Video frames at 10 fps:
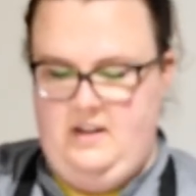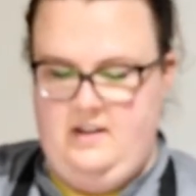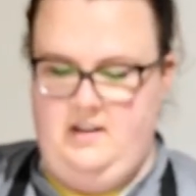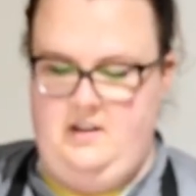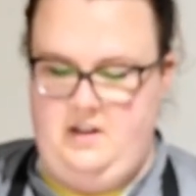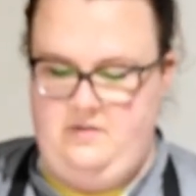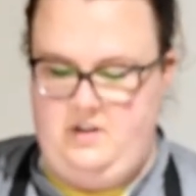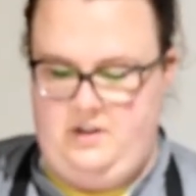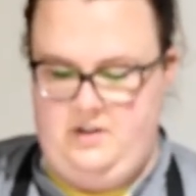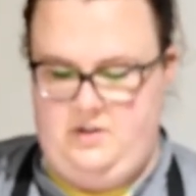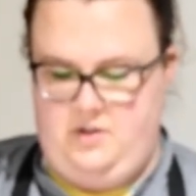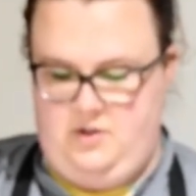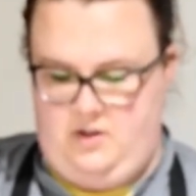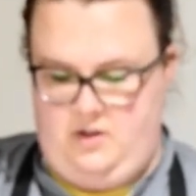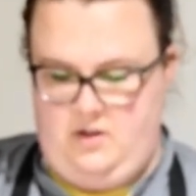And you give it a good
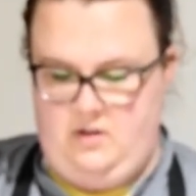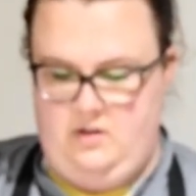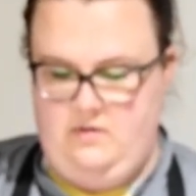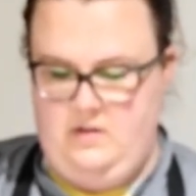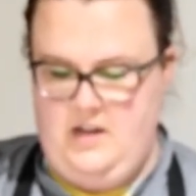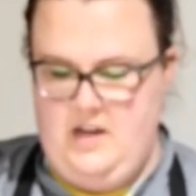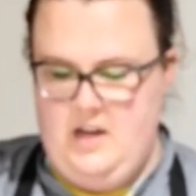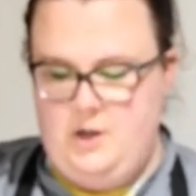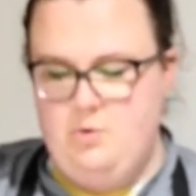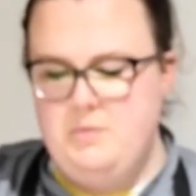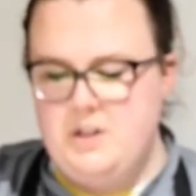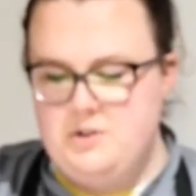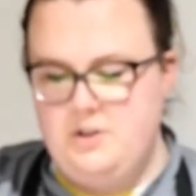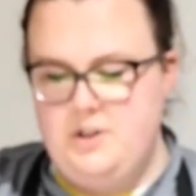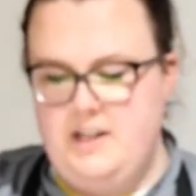stir. You want to make
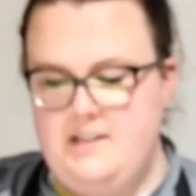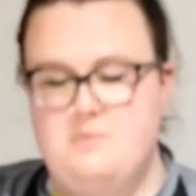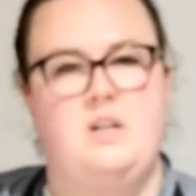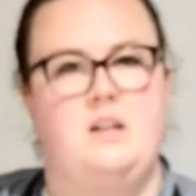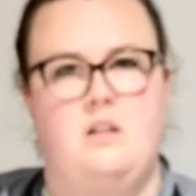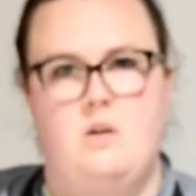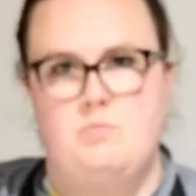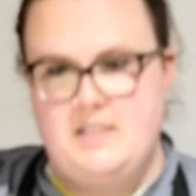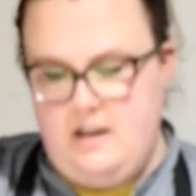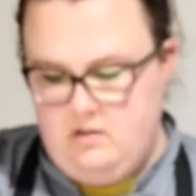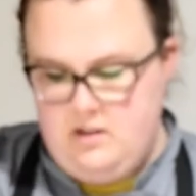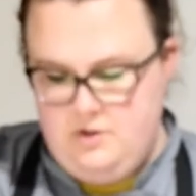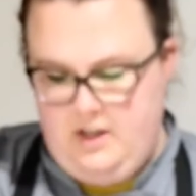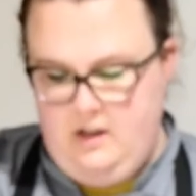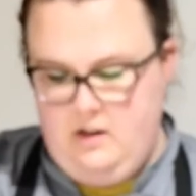sure you get as many lumps out as you
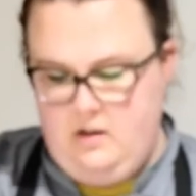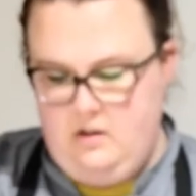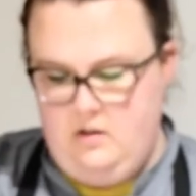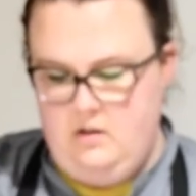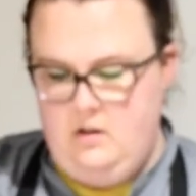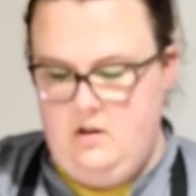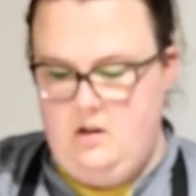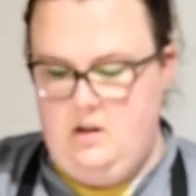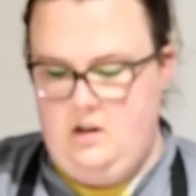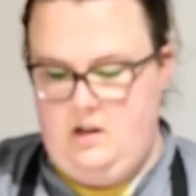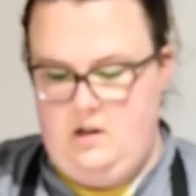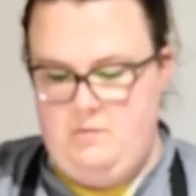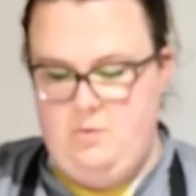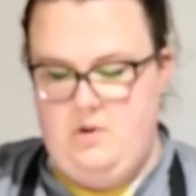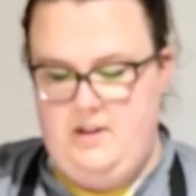can.
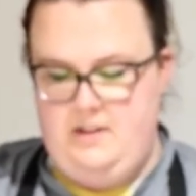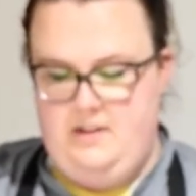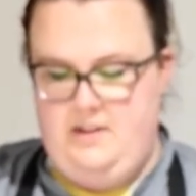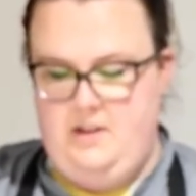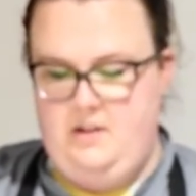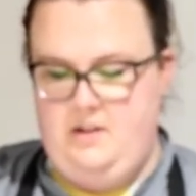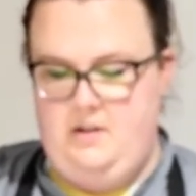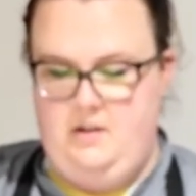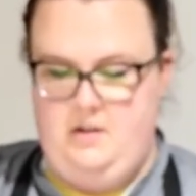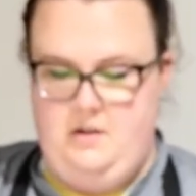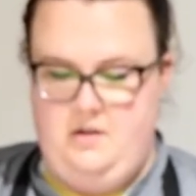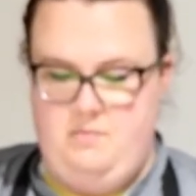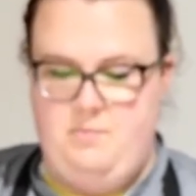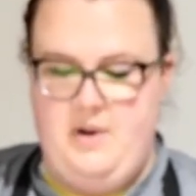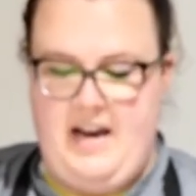You want the
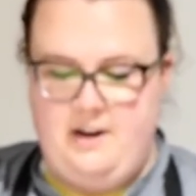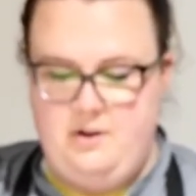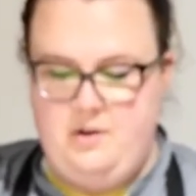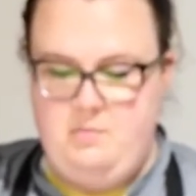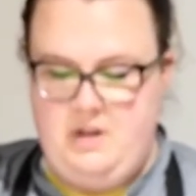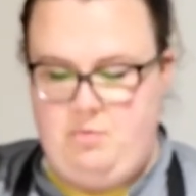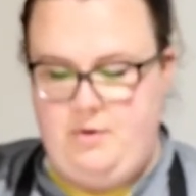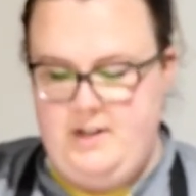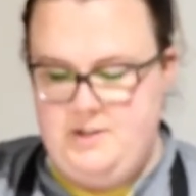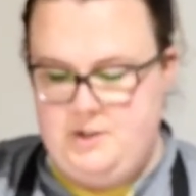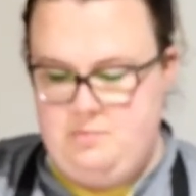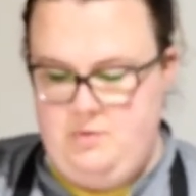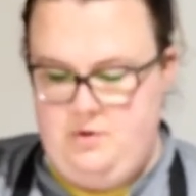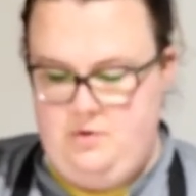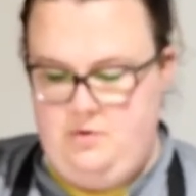batter to be pretty
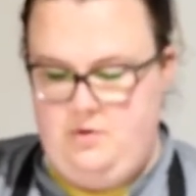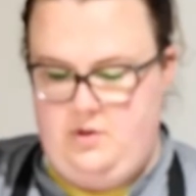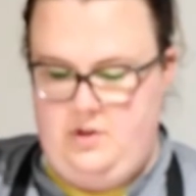smooth,